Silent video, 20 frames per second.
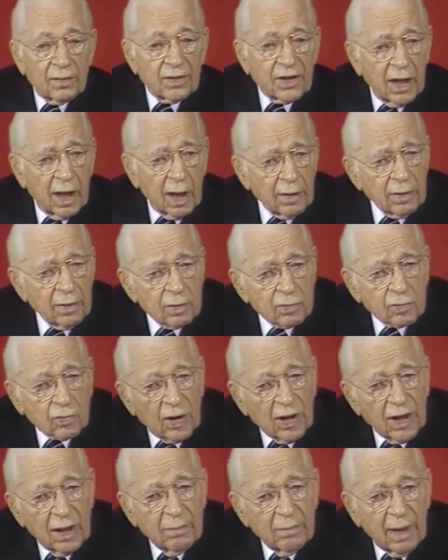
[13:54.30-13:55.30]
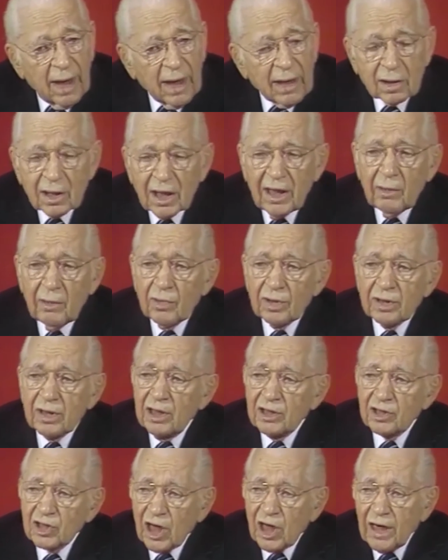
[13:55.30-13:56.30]
The other tree meant he
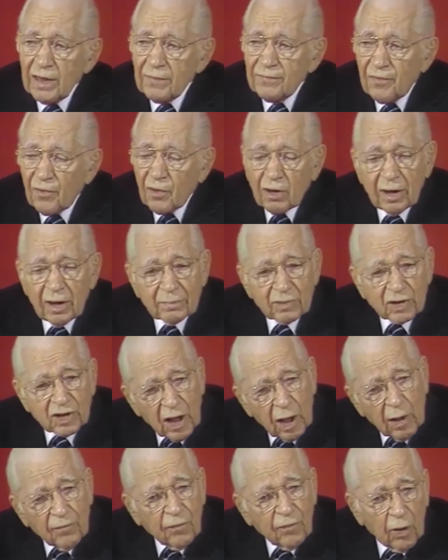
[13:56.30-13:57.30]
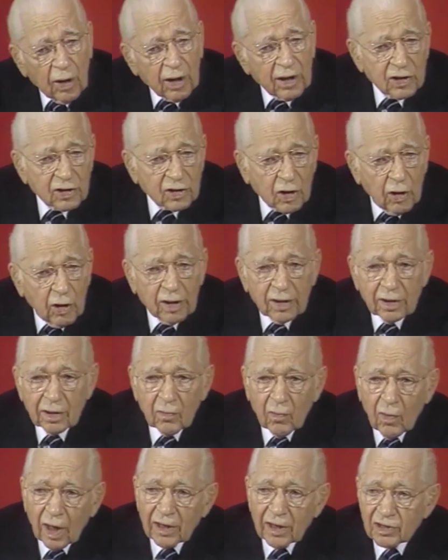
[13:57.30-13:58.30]
would decide for himself what is good
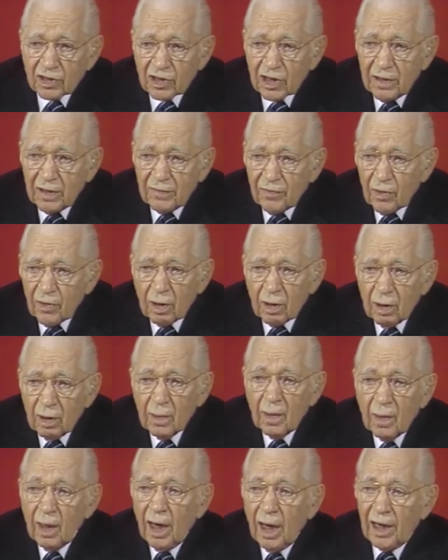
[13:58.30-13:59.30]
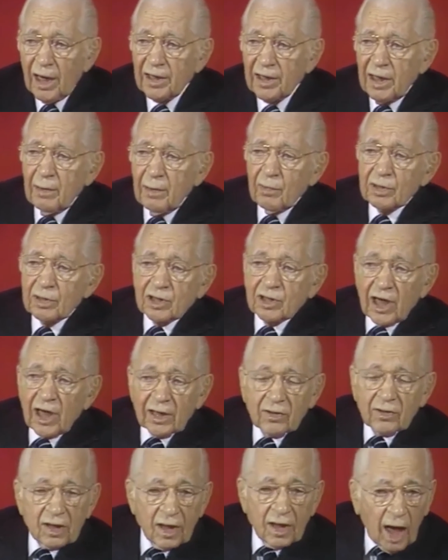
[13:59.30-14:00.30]
and what is evil, and he would
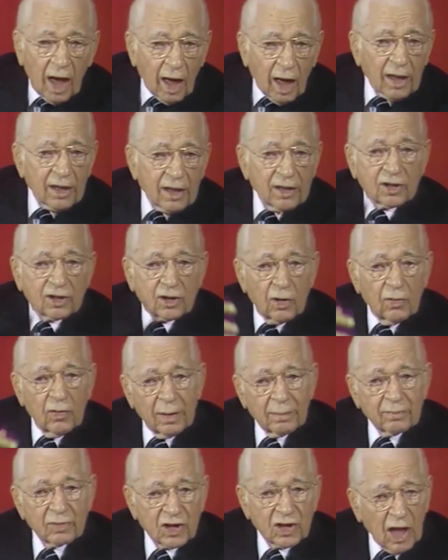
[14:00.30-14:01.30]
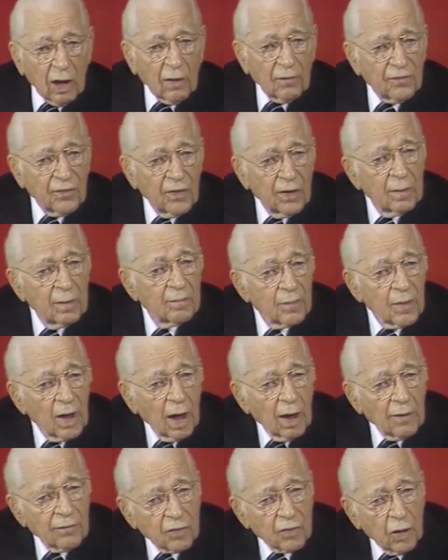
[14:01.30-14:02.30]
take the knowledge to himself
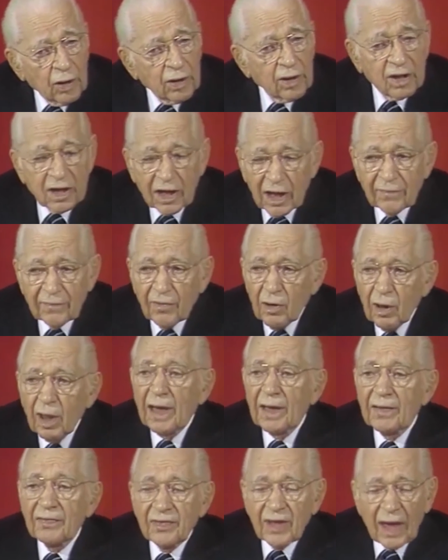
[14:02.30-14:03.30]
of good and evil, and